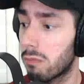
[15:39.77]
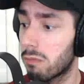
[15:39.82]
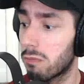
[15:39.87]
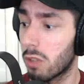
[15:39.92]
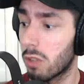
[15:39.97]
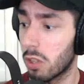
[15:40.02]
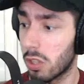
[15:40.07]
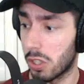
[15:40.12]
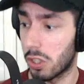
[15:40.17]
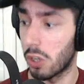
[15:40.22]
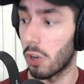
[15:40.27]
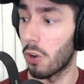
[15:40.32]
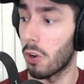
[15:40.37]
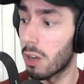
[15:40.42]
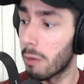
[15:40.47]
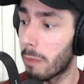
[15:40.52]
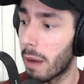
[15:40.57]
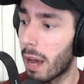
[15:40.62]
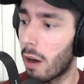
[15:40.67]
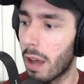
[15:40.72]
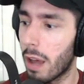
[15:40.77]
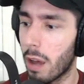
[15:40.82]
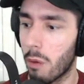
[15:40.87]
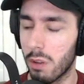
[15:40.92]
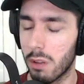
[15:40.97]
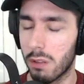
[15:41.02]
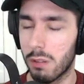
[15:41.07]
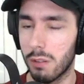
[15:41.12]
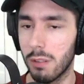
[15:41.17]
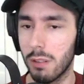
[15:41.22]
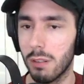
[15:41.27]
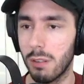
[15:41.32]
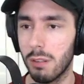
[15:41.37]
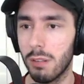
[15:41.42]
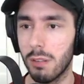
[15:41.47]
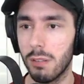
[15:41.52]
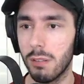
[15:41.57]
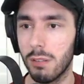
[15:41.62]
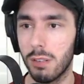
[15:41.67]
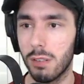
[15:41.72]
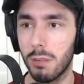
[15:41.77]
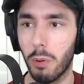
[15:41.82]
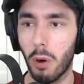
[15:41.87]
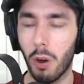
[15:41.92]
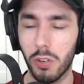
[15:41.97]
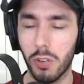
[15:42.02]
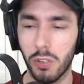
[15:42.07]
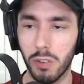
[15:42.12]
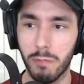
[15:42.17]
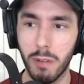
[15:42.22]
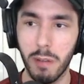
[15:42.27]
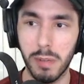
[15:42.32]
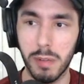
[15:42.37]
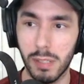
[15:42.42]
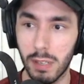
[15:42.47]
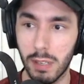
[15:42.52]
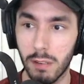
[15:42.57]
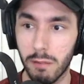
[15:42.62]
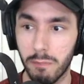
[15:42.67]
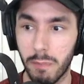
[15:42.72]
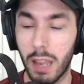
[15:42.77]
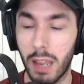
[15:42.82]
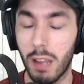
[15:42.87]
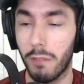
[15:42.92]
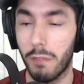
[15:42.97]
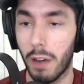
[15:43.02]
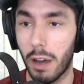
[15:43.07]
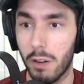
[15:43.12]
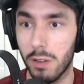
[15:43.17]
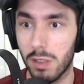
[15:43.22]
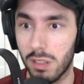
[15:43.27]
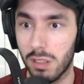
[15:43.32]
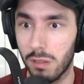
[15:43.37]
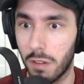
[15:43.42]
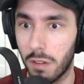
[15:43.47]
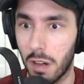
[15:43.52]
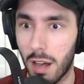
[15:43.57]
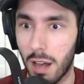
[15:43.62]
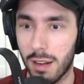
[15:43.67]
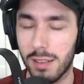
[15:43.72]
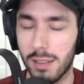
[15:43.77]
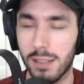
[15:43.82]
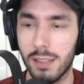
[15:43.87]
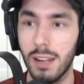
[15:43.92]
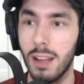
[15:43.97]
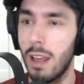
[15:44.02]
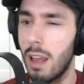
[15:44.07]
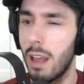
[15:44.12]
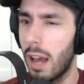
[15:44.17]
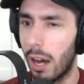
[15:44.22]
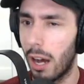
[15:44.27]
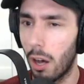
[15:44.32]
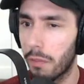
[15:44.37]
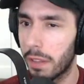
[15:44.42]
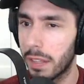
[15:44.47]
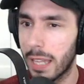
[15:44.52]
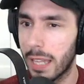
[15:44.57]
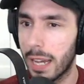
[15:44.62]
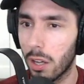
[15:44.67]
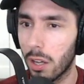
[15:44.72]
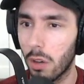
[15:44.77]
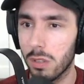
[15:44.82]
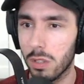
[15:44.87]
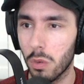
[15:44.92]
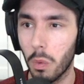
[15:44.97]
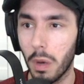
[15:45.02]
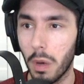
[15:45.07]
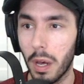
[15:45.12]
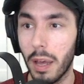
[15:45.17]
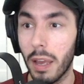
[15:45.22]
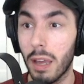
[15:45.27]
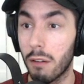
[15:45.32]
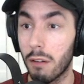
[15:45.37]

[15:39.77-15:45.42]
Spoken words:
concerned about. And with the departure of PBC main fighters to Fox, I don't think that goes away.